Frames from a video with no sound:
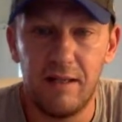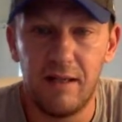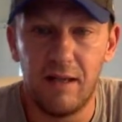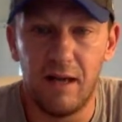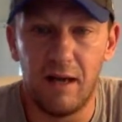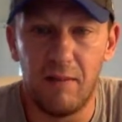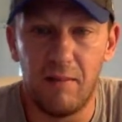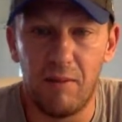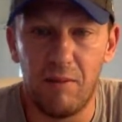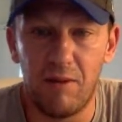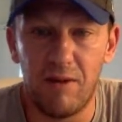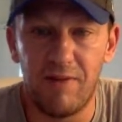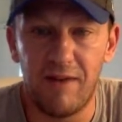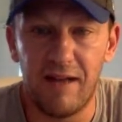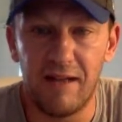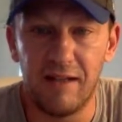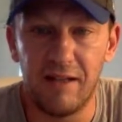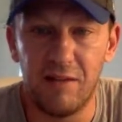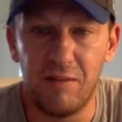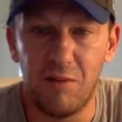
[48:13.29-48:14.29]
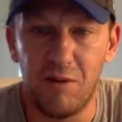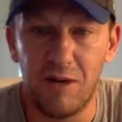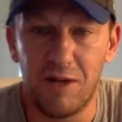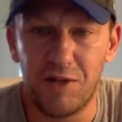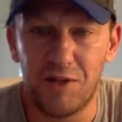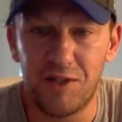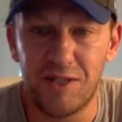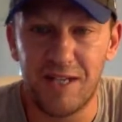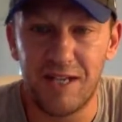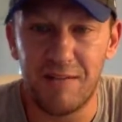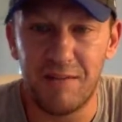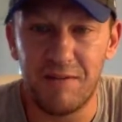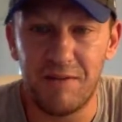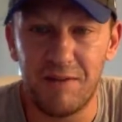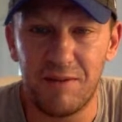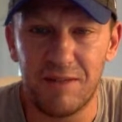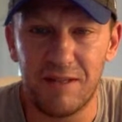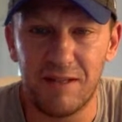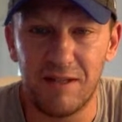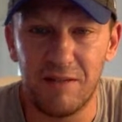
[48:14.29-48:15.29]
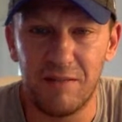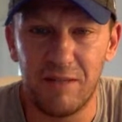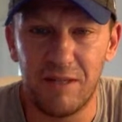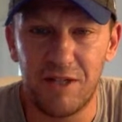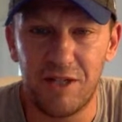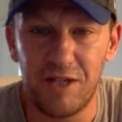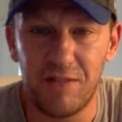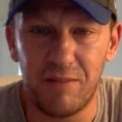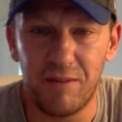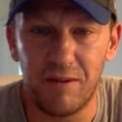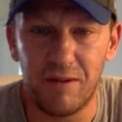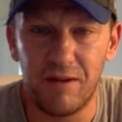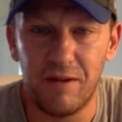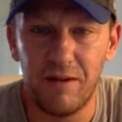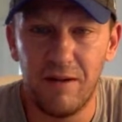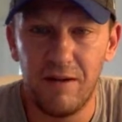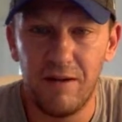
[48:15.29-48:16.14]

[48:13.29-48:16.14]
I would have had a little more interest in him if he was a little bit cheaper.